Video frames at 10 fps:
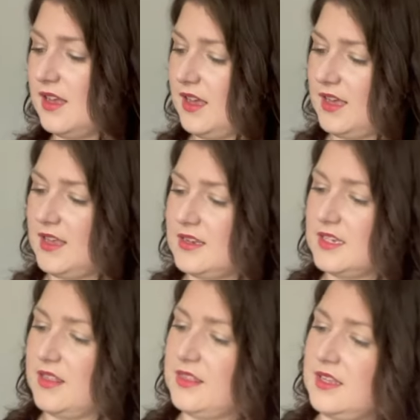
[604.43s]

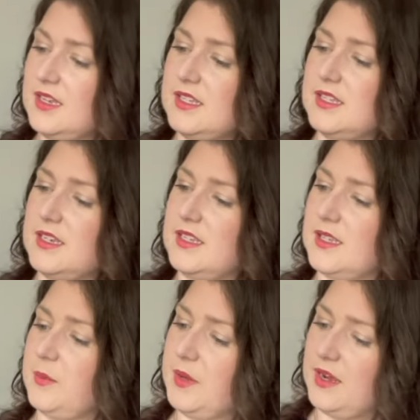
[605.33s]
And this
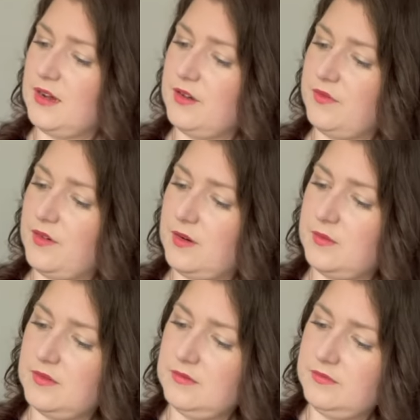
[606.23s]
is a pair
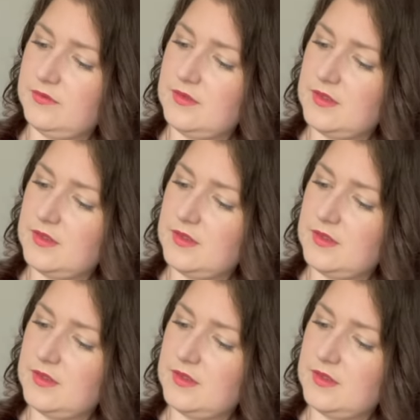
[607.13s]
from, oh,